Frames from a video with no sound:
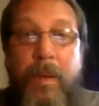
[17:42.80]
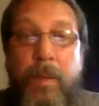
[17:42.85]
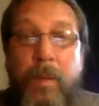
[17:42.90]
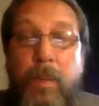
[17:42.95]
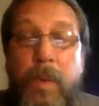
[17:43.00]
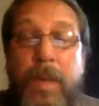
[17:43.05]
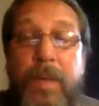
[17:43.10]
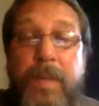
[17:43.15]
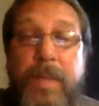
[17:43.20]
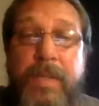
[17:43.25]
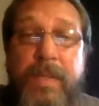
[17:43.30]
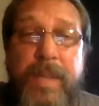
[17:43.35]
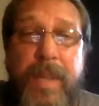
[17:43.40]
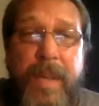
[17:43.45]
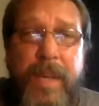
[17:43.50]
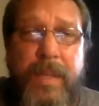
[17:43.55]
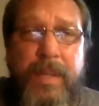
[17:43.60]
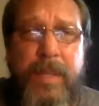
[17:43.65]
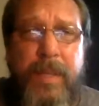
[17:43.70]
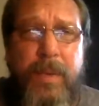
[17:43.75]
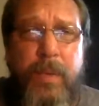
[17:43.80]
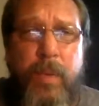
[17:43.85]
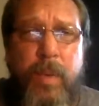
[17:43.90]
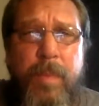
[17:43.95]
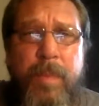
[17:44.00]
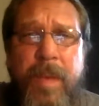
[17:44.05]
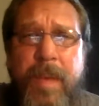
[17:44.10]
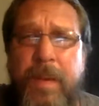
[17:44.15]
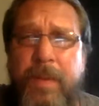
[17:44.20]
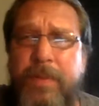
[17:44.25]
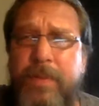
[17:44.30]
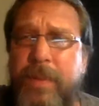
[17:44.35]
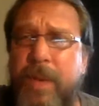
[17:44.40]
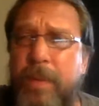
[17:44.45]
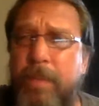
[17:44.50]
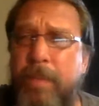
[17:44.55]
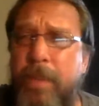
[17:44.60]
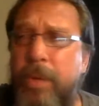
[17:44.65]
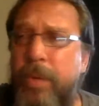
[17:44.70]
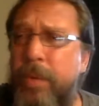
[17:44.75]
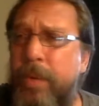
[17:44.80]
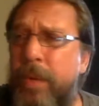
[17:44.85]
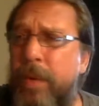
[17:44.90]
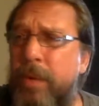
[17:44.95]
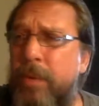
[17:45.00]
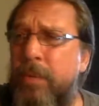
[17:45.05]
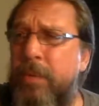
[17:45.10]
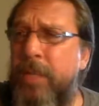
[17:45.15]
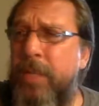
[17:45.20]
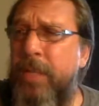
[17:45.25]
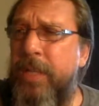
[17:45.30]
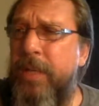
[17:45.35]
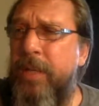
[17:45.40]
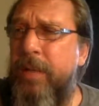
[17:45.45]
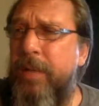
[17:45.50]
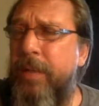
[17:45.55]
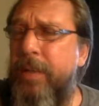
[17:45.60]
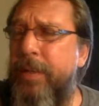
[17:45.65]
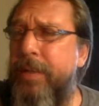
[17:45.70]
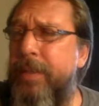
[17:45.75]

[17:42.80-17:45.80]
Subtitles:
one of these days, we may have tried brewing our own liquor,